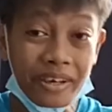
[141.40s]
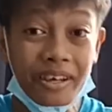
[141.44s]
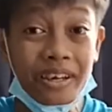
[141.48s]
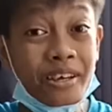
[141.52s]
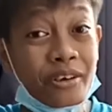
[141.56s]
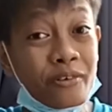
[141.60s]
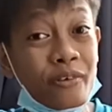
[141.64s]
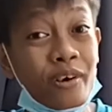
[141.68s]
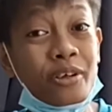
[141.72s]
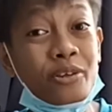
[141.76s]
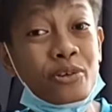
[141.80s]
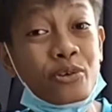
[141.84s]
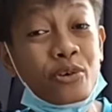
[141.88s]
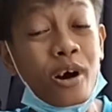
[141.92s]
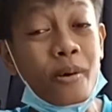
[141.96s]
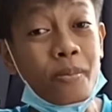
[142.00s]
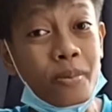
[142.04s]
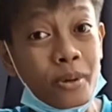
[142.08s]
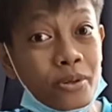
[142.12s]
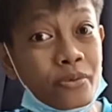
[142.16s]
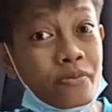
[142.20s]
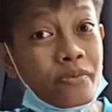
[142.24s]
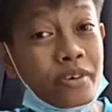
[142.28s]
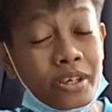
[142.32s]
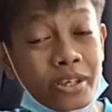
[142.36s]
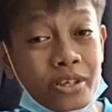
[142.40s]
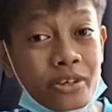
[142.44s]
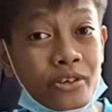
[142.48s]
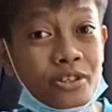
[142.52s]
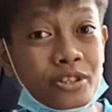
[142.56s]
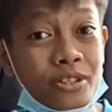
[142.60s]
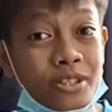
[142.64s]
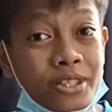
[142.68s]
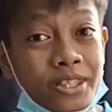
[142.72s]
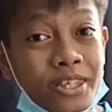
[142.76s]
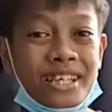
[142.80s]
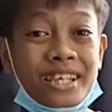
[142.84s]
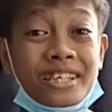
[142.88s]
want to upload videos,
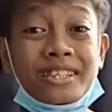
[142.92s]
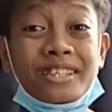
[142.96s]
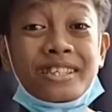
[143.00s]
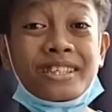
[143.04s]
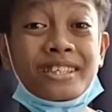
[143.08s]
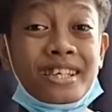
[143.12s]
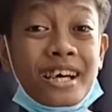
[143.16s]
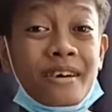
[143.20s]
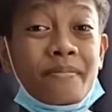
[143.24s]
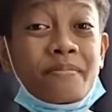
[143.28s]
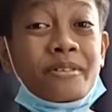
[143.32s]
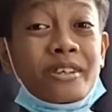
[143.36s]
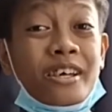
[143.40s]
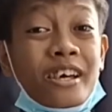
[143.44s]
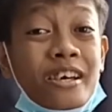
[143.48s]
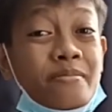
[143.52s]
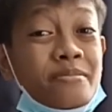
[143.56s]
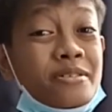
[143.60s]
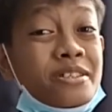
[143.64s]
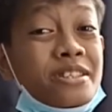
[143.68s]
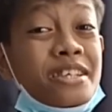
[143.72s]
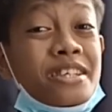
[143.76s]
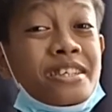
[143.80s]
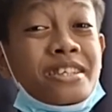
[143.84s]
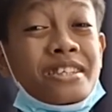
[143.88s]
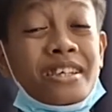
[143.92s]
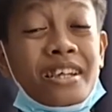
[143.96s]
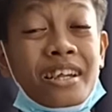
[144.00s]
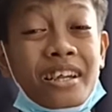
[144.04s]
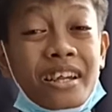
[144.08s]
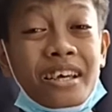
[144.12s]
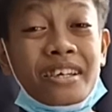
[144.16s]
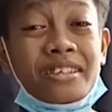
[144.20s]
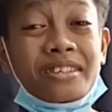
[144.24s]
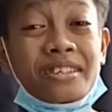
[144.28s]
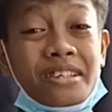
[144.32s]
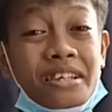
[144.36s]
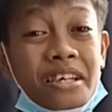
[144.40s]
just sometimes this
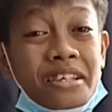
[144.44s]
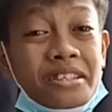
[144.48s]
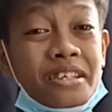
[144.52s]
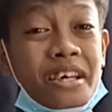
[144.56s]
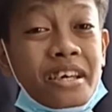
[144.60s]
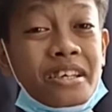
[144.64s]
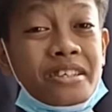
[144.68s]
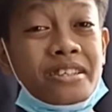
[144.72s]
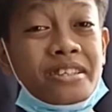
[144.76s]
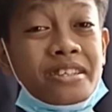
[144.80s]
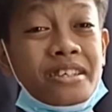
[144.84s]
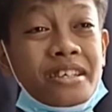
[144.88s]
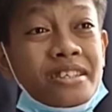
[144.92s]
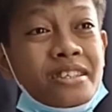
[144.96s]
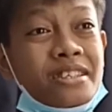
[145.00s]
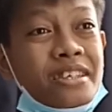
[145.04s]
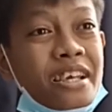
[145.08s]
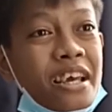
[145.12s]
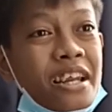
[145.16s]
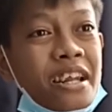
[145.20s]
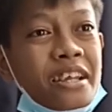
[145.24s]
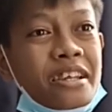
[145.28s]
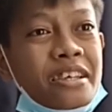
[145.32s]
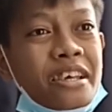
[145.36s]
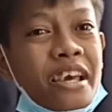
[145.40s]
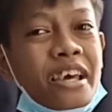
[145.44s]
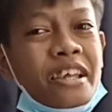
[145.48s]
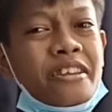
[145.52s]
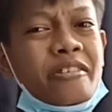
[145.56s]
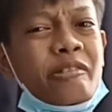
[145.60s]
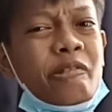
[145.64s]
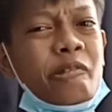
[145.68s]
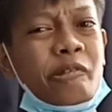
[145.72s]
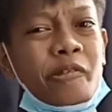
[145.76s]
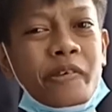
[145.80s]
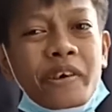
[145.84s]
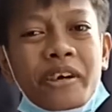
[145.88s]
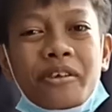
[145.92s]
laziness, I just cannot get
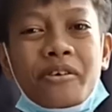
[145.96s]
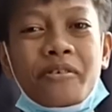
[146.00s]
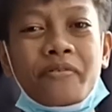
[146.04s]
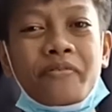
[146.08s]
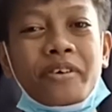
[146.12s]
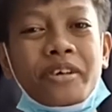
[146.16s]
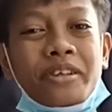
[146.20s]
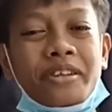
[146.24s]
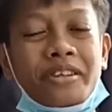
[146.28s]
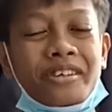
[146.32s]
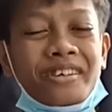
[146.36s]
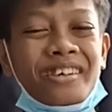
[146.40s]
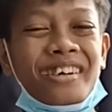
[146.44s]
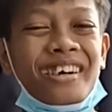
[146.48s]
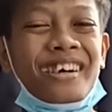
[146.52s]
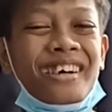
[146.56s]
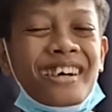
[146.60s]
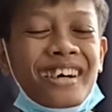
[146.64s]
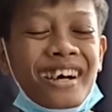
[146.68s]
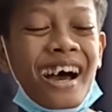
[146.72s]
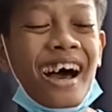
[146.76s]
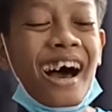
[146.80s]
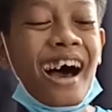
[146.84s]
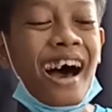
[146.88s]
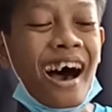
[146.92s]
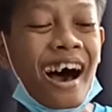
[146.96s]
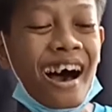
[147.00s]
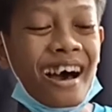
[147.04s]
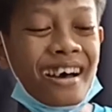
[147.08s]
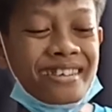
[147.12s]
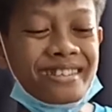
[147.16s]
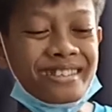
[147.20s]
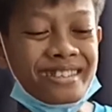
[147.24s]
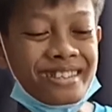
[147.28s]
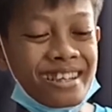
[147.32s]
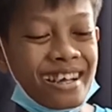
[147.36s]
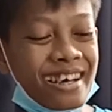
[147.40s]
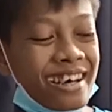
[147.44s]
rid of it.
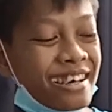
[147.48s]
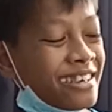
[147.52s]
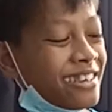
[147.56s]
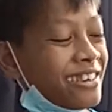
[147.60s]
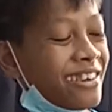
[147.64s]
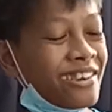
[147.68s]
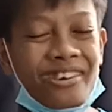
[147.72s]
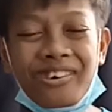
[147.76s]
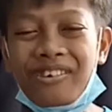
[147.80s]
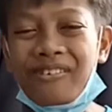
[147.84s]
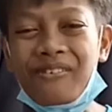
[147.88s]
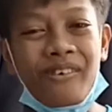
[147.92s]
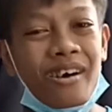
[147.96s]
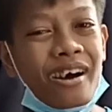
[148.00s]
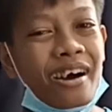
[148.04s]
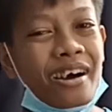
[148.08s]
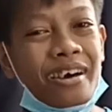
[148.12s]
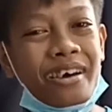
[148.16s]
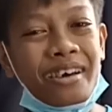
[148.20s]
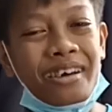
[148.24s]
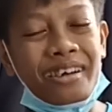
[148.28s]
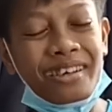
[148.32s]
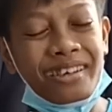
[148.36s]
I don't know why.